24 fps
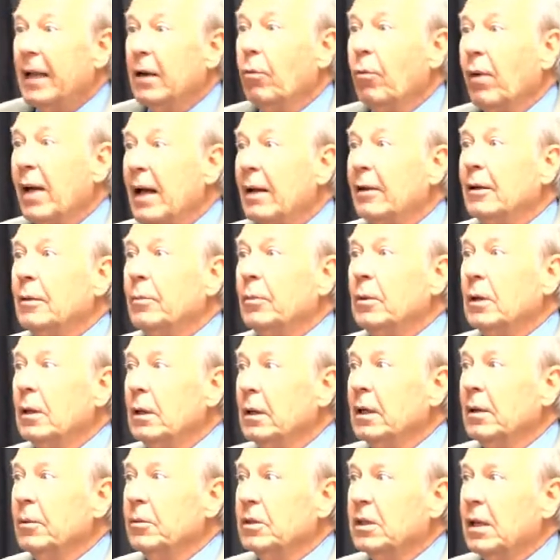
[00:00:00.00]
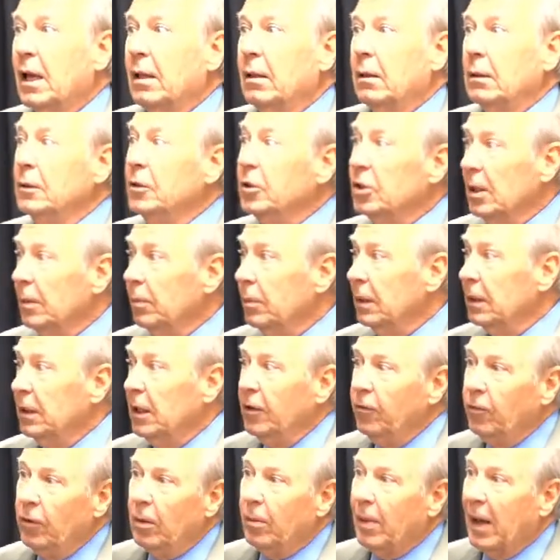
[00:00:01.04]
around them would look at them and say, there's something
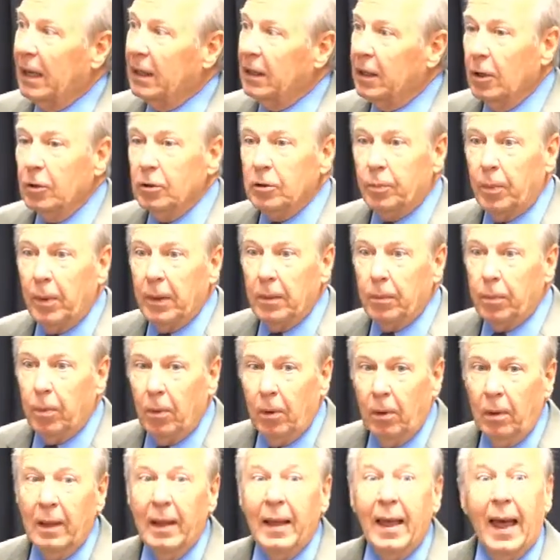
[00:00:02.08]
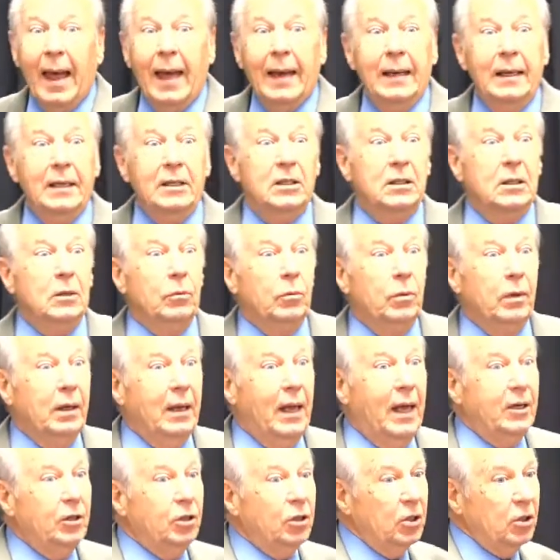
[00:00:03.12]
different about those people, and it's the
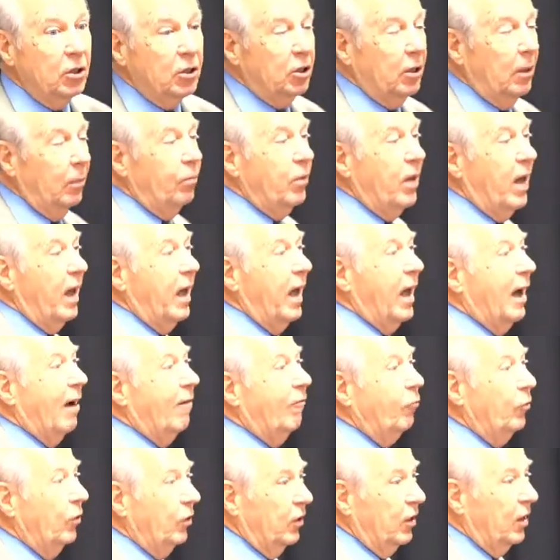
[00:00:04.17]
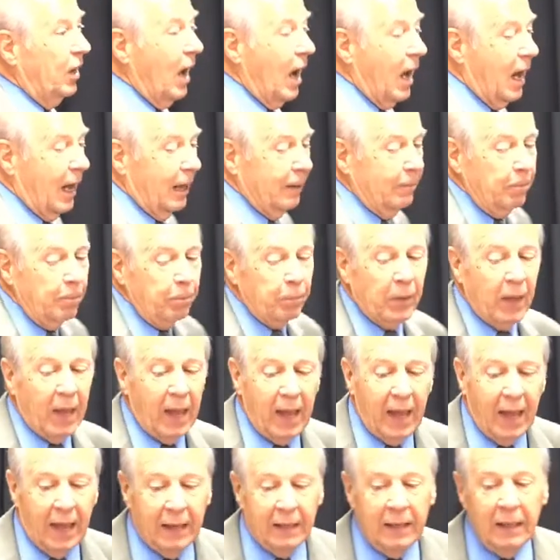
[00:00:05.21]
relationship they have with God.
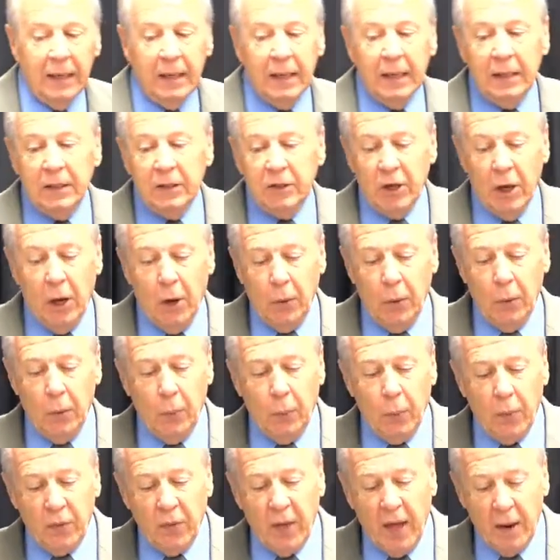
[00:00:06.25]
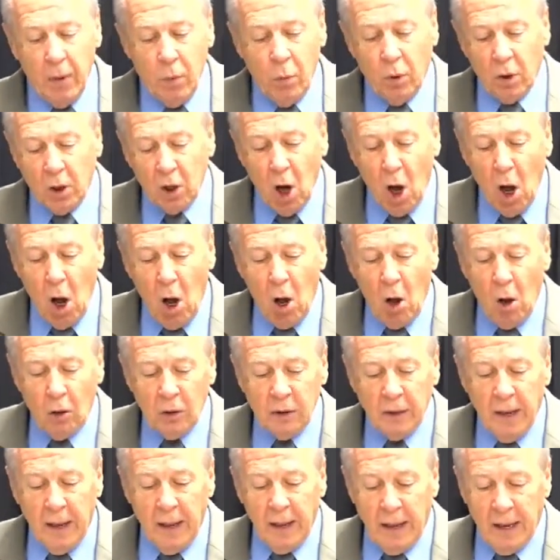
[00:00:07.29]
And so they were called,
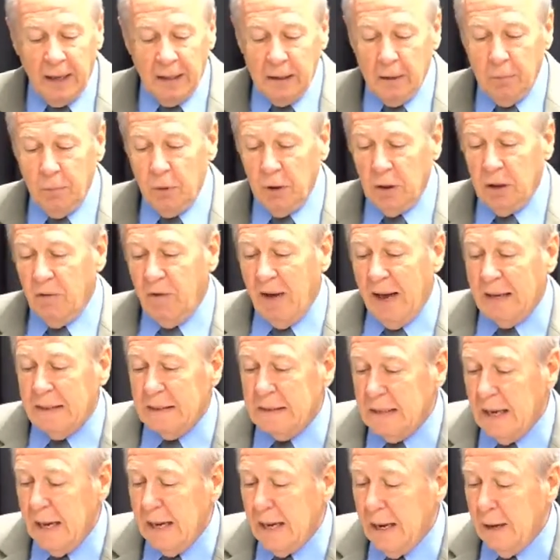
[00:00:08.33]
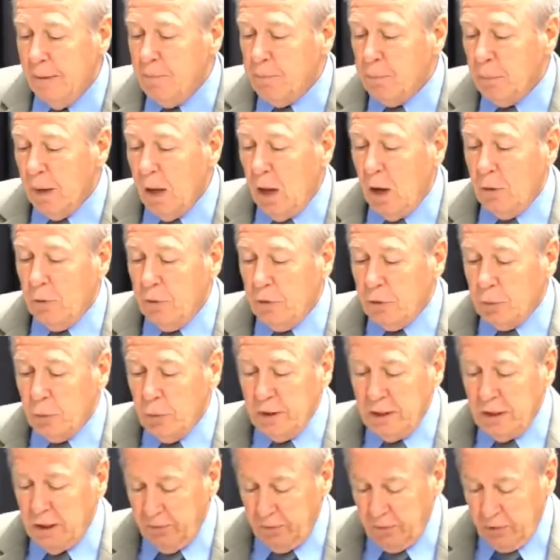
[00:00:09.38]
in the book of Isaiah, on 3
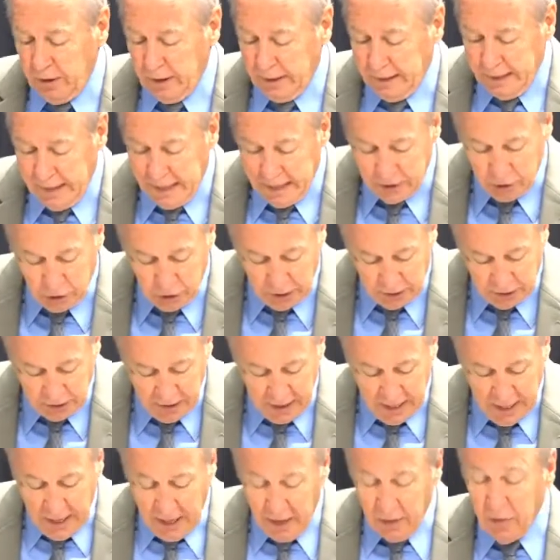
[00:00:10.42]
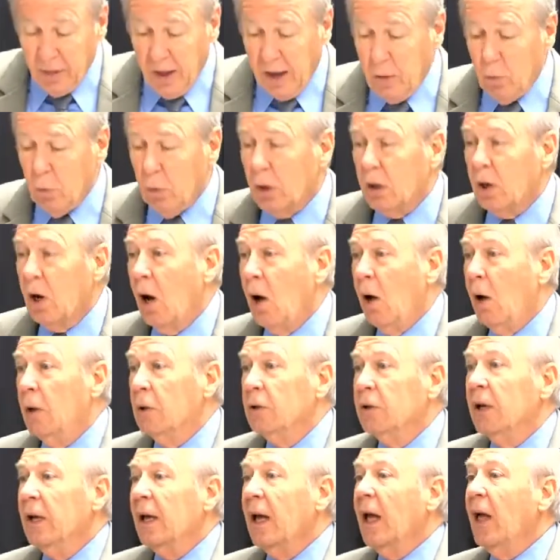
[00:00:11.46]
different occasions, they were called
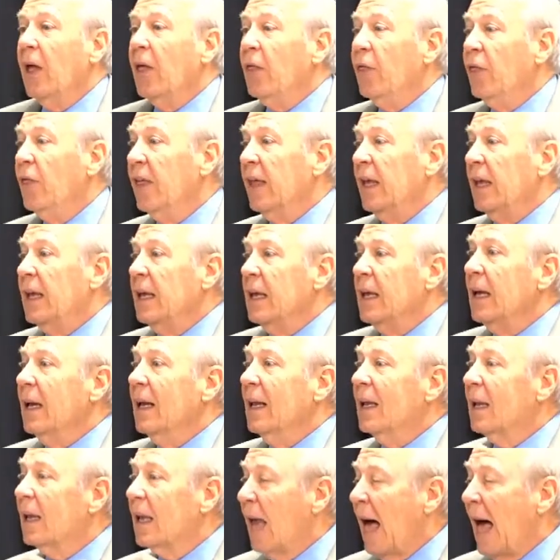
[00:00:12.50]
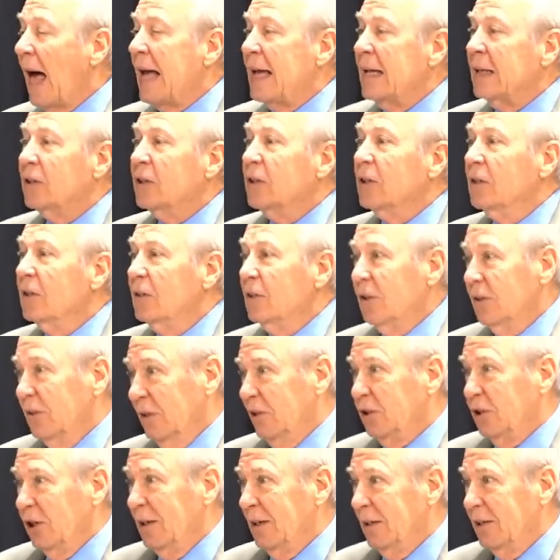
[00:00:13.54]
the light to the
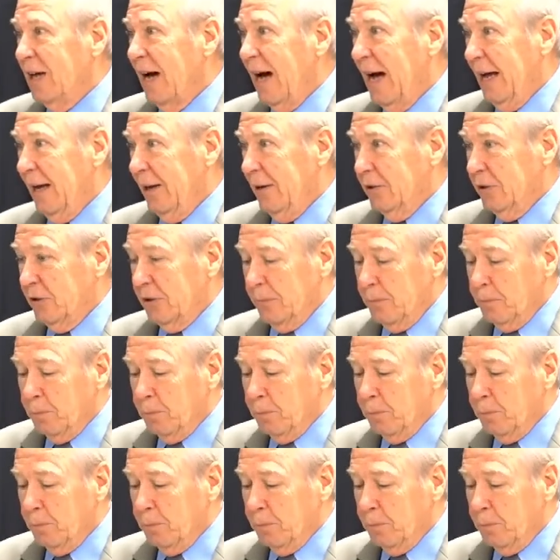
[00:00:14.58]
Gentiles.